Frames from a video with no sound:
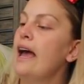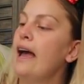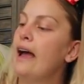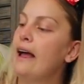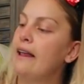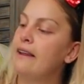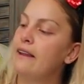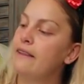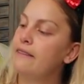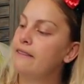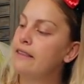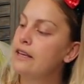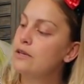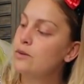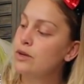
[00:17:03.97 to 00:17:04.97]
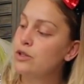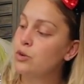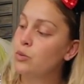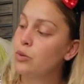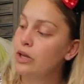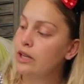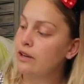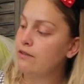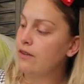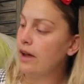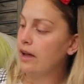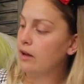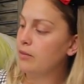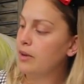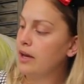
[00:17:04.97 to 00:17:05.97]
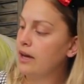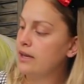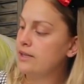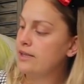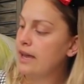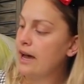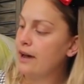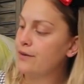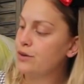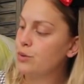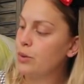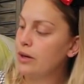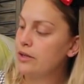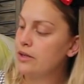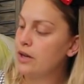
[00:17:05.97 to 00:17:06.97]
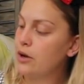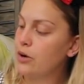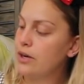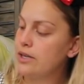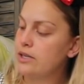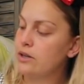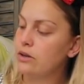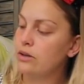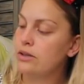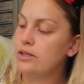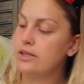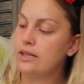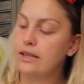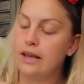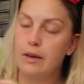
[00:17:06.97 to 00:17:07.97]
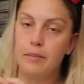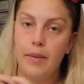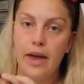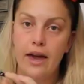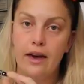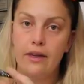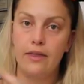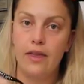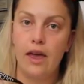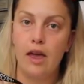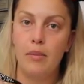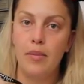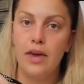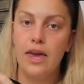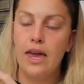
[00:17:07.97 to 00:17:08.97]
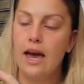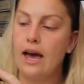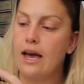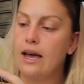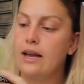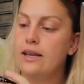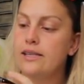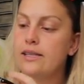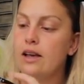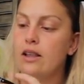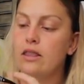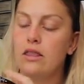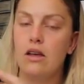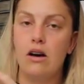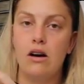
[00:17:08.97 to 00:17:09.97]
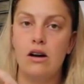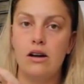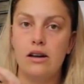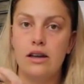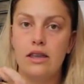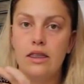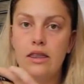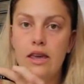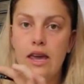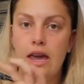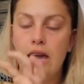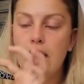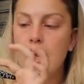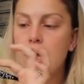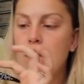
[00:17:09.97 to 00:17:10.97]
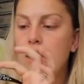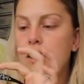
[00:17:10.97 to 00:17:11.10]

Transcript: And these ones are really fun because they have Swarovski crystals that make the Mickey heads along the